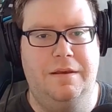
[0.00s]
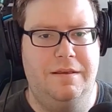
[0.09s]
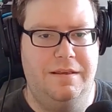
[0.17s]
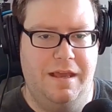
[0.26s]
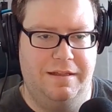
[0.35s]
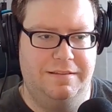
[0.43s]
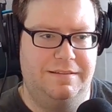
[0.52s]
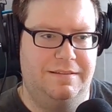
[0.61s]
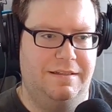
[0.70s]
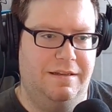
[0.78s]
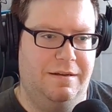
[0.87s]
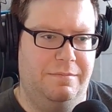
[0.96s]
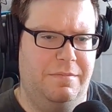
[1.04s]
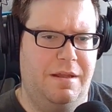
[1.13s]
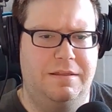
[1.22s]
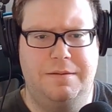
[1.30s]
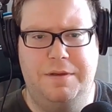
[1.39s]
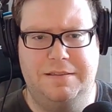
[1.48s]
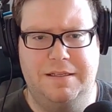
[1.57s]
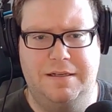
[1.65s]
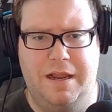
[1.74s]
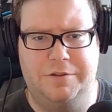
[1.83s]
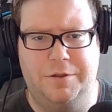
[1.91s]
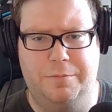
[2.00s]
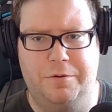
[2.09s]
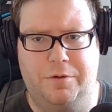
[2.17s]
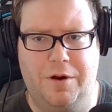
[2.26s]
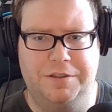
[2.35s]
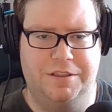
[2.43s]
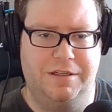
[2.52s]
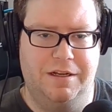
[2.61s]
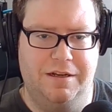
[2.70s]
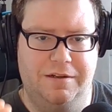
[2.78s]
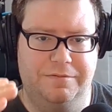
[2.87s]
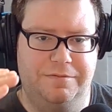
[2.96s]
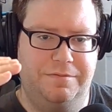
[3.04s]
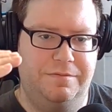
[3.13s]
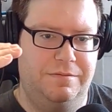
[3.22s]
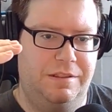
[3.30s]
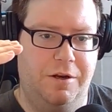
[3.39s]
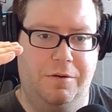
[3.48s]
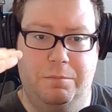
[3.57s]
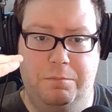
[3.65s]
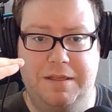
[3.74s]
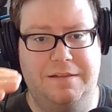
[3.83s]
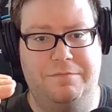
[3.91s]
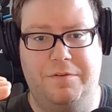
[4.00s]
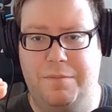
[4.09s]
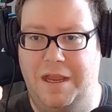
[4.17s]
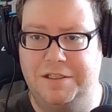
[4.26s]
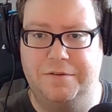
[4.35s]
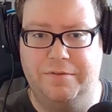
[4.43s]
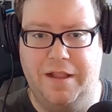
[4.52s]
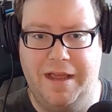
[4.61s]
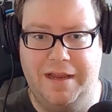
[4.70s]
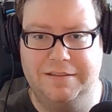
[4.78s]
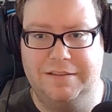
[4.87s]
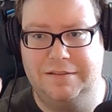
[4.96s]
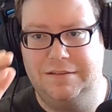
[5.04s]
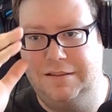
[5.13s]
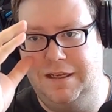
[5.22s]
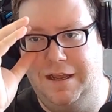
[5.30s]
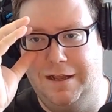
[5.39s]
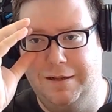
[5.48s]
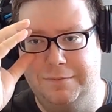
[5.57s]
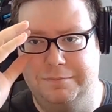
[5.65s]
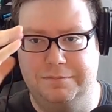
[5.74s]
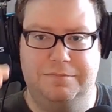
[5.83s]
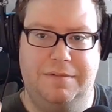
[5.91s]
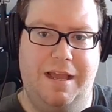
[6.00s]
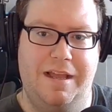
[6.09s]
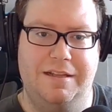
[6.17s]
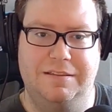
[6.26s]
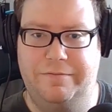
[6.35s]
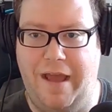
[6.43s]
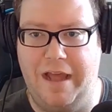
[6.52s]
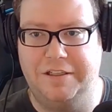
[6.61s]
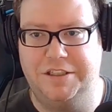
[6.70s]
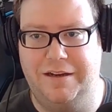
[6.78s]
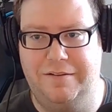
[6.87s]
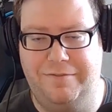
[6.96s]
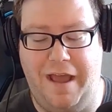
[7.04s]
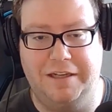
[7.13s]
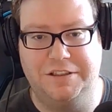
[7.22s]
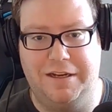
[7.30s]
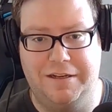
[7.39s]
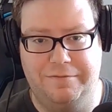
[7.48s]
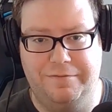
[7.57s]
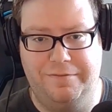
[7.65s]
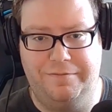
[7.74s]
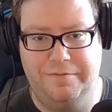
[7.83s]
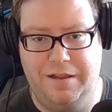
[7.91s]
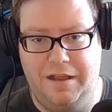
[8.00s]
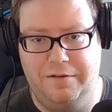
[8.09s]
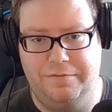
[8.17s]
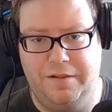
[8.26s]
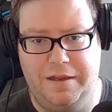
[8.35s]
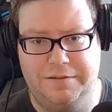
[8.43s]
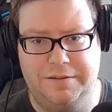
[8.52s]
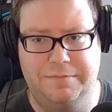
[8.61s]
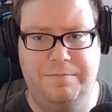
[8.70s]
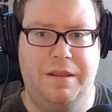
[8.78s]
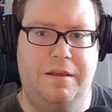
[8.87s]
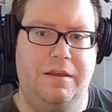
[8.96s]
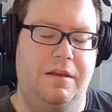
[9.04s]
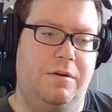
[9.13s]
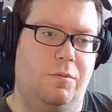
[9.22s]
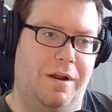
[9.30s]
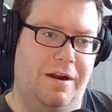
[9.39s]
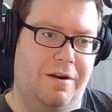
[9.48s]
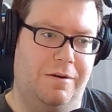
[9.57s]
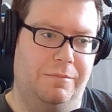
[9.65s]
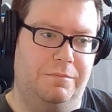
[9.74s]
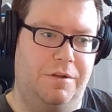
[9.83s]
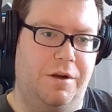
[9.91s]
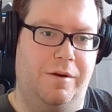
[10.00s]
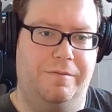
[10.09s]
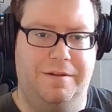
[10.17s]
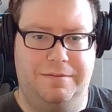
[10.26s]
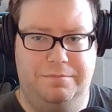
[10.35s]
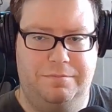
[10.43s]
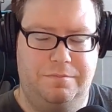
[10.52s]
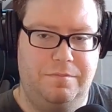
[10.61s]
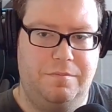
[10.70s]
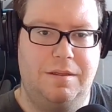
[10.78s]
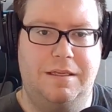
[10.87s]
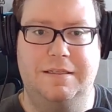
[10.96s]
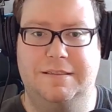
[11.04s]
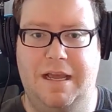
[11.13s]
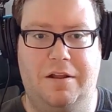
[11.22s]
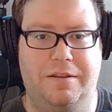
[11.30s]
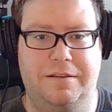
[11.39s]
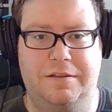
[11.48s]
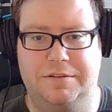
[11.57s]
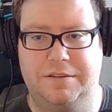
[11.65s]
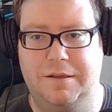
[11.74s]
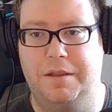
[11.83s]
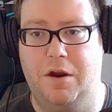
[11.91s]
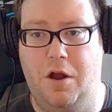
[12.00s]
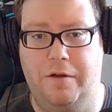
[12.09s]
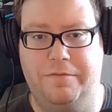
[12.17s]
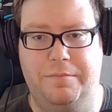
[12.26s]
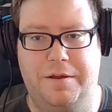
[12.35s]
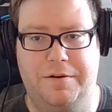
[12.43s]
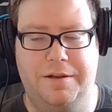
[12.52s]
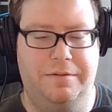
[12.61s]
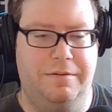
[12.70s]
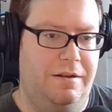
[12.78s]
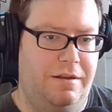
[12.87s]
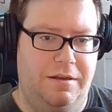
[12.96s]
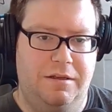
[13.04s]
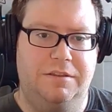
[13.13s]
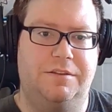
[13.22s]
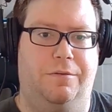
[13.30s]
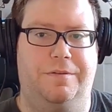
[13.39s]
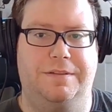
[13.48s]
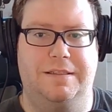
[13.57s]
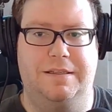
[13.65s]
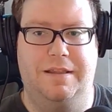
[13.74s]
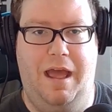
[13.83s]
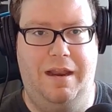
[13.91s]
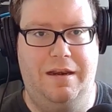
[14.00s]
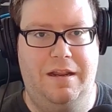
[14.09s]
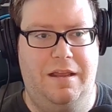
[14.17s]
Yeah, it's to me it's a natural progression of misinformation flags and fact checking flags, where if it can tell that there's something off about it, surfacing that,